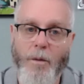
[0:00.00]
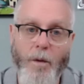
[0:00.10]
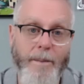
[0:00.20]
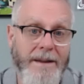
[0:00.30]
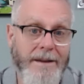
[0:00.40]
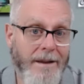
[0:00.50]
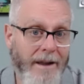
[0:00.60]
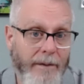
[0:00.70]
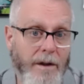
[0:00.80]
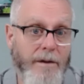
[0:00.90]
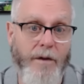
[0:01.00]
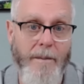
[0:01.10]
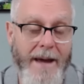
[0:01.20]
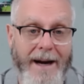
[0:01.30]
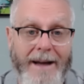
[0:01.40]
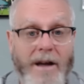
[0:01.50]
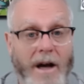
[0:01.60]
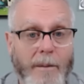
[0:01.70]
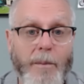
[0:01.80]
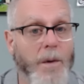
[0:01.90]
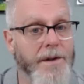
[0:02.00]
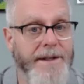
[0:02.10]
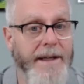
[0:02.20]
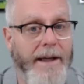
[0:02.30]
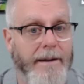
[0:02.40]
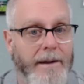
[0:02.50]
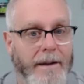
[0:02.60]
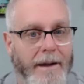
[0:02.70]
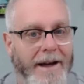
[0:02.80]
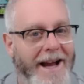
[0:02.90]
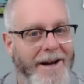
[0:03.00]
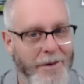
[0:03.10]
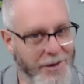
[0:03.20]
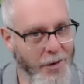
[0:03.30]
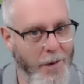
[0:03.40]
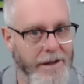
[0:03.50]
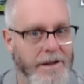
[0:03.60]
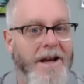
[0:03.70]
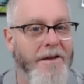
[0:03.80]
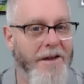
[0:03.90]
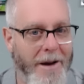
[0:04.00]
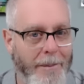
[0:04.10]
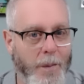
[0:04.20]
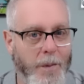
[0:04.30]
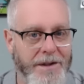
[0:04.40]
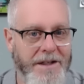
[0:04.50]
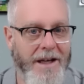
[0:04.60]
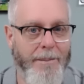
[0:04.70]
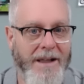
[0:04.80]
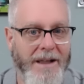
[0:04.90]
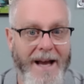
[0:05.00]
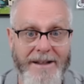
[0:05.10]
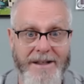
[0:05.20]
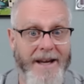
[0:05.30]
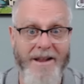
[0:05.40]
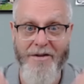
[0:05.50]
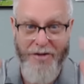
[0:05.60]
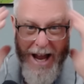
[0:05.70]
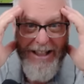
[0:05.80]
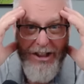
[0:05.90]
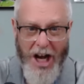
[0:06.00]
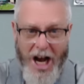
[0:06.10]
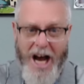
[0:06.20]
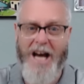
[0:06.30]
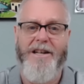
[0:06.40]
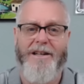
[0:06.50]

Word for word: We've been delivered from that, and the humble will see it and rejoice. The humble will see it and be glad, saying, thank God,